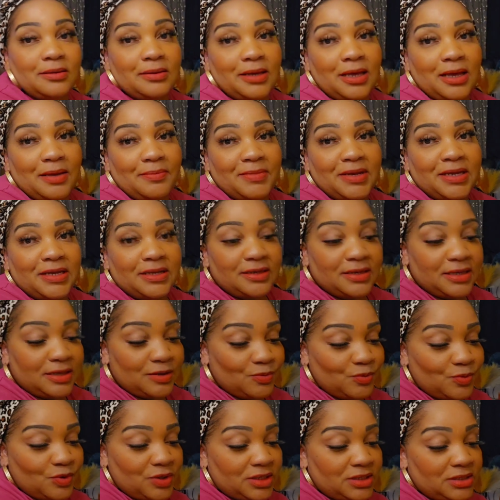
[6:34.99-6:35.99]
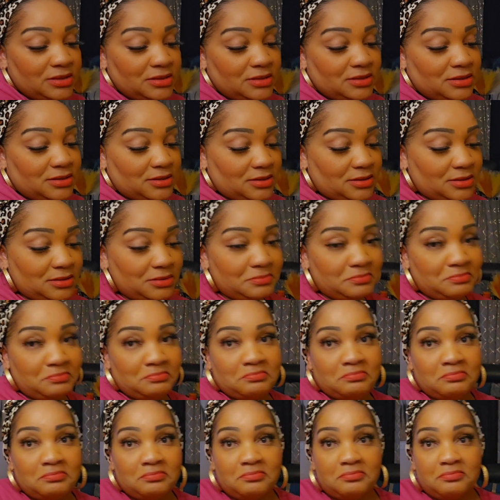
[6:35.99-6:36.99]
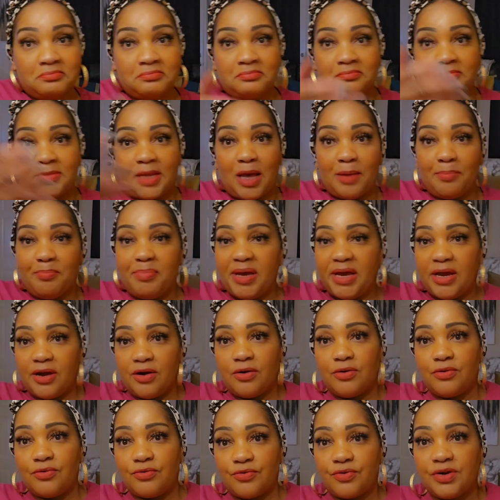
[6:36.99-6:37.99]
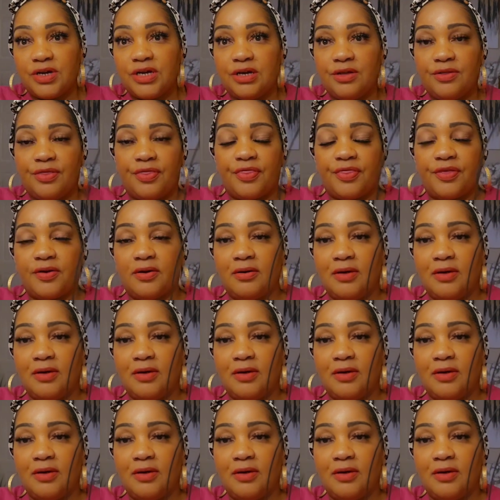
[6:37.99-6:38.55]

I mean, it was a bare wreath.